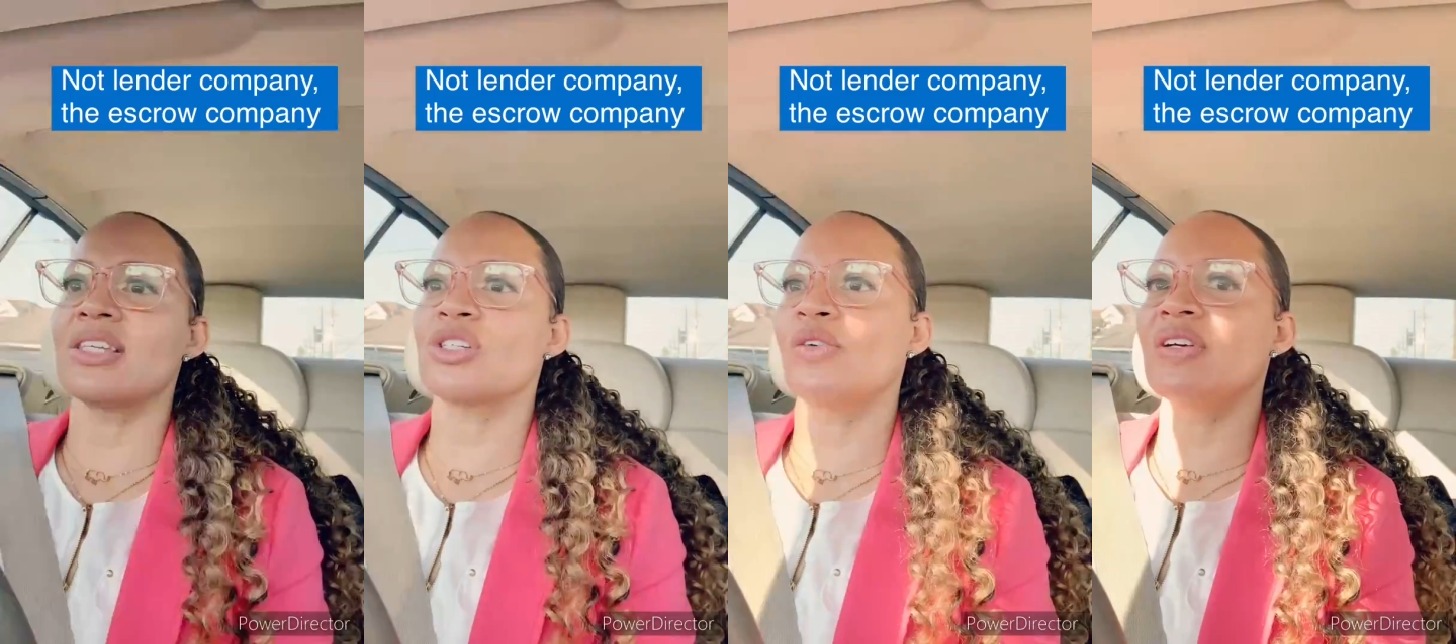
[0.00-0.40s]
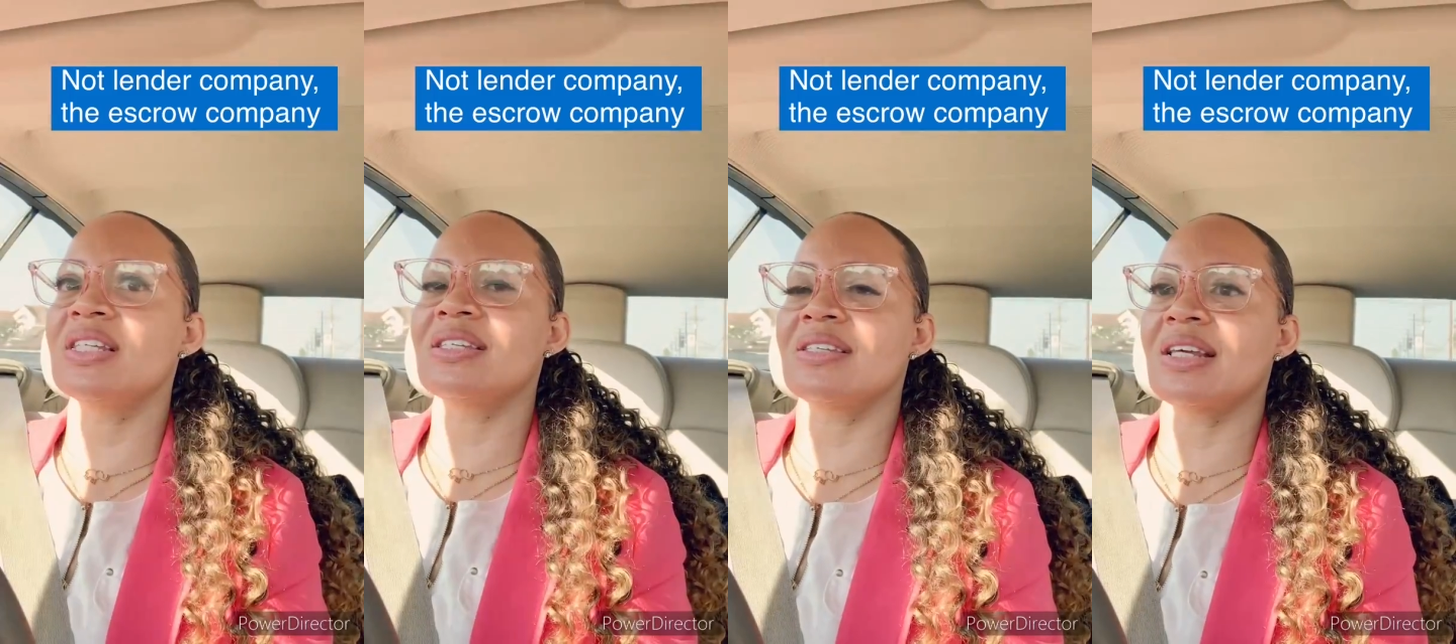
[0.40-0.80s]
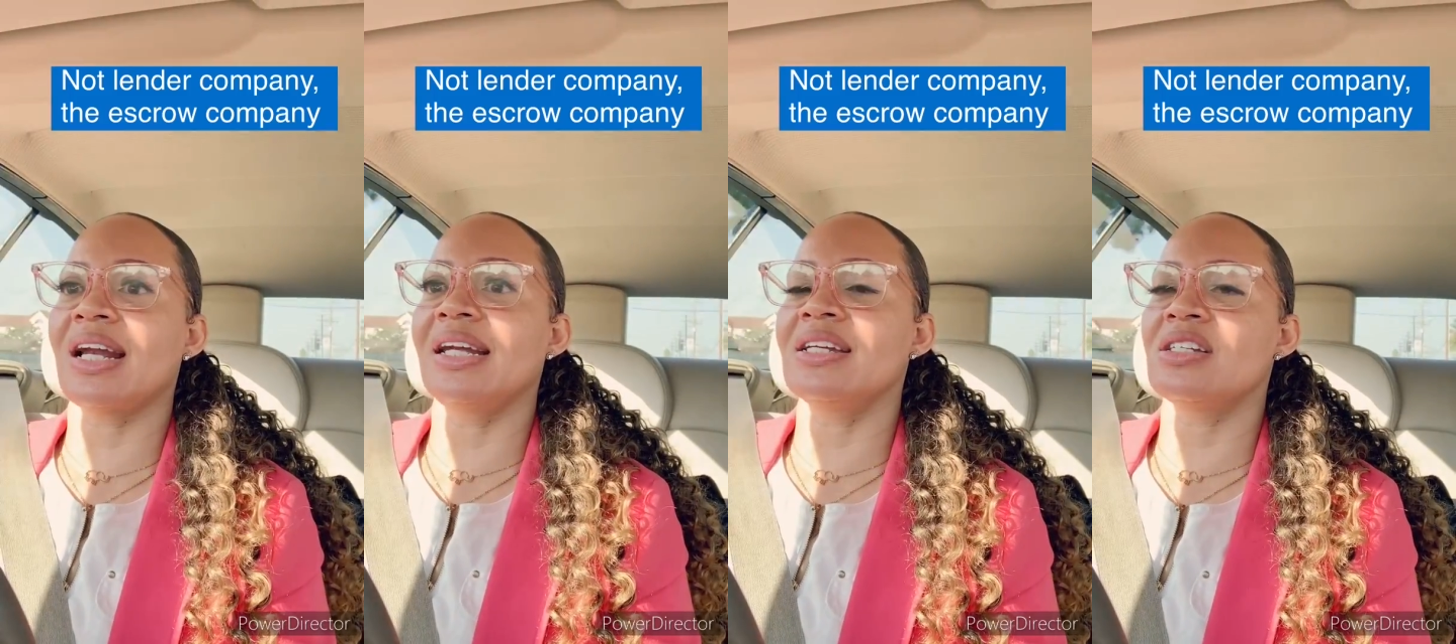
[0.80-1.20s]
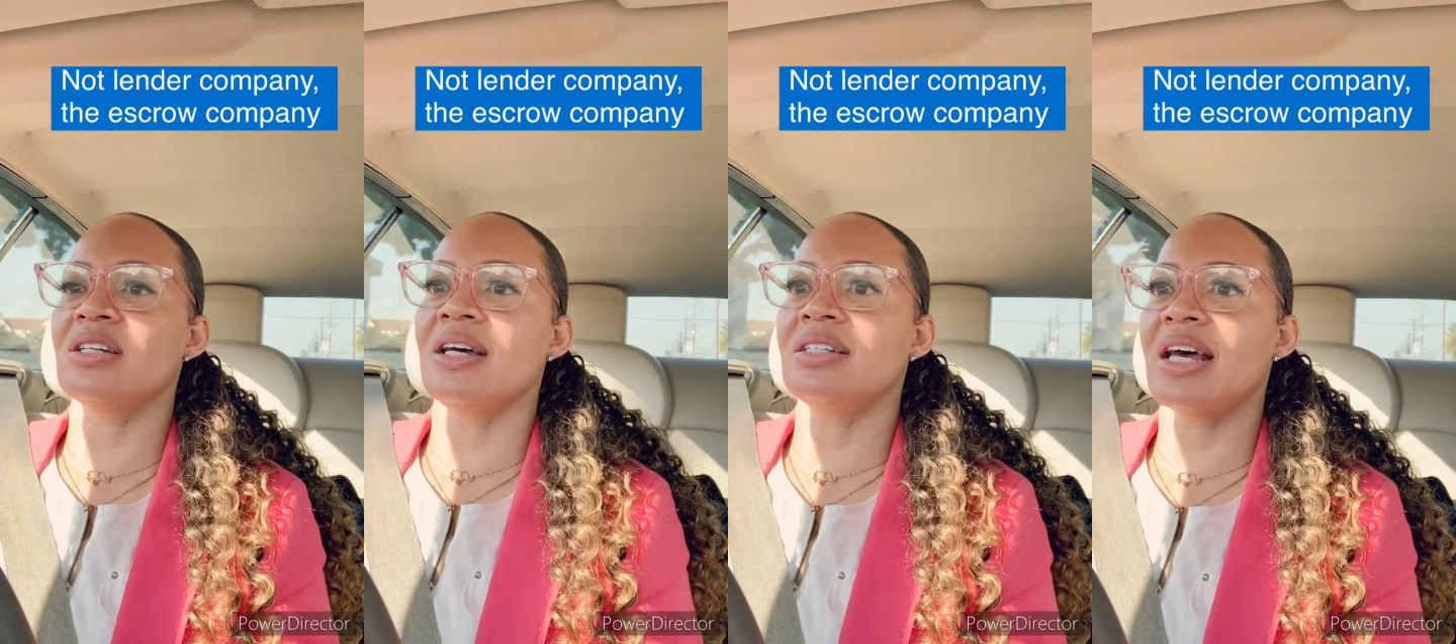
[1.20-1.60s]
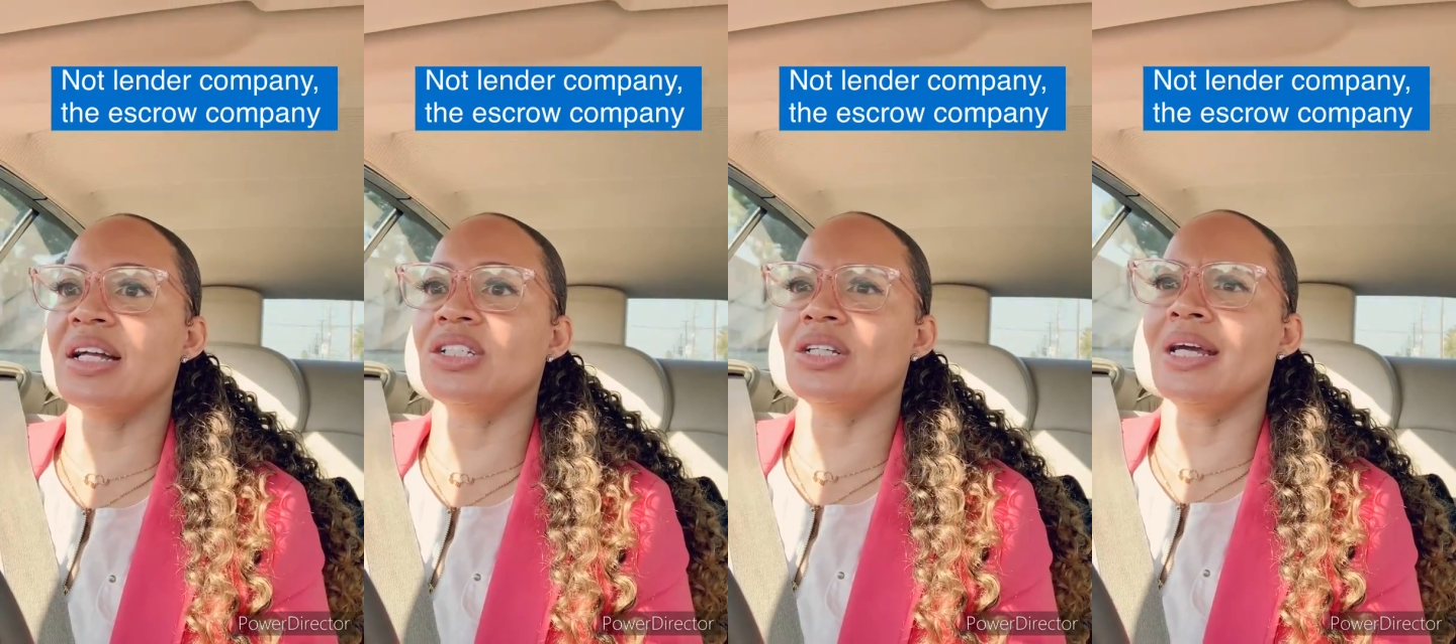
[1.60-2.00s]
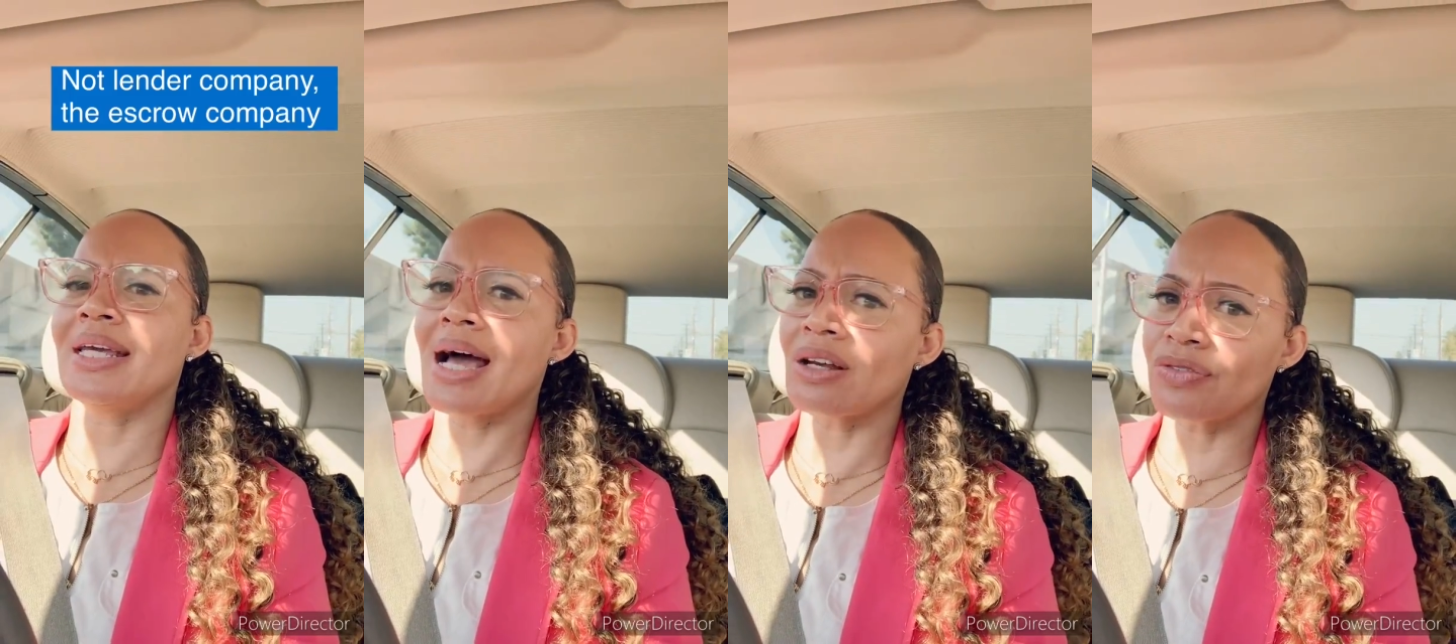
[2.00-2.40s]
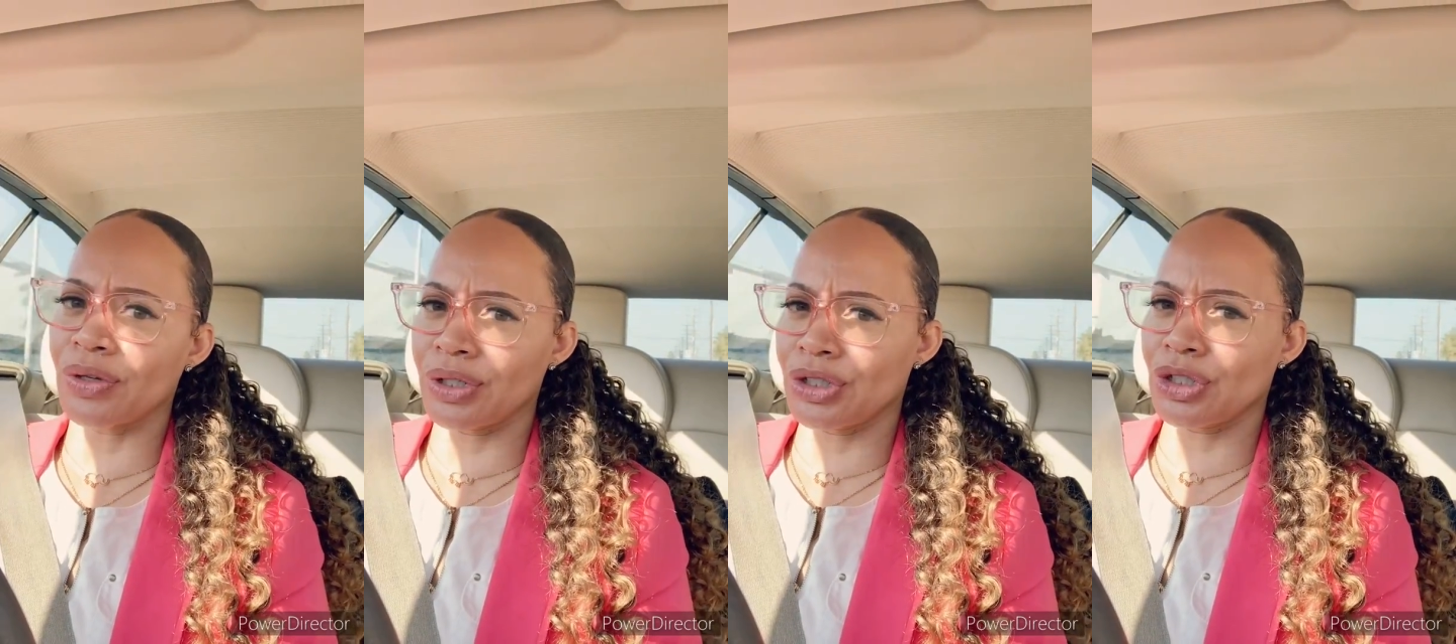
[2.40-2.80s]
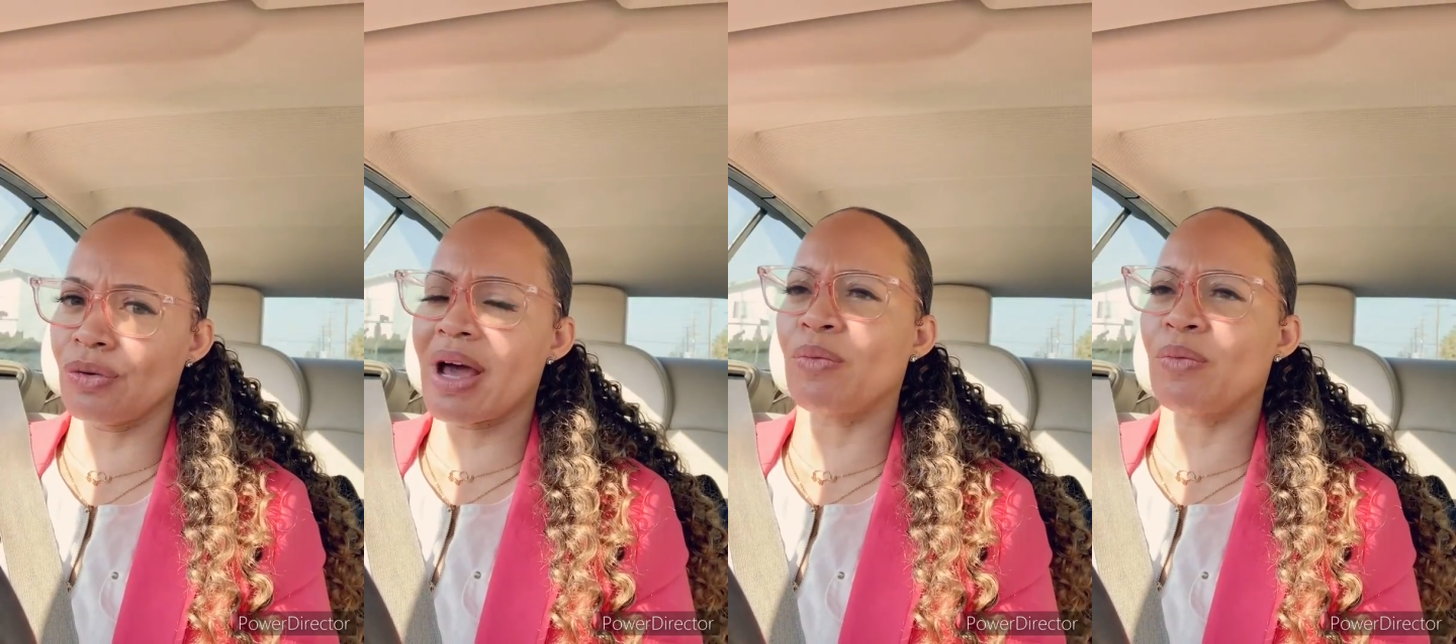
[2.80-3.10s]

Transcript: services and said I needed to attach a California jurat,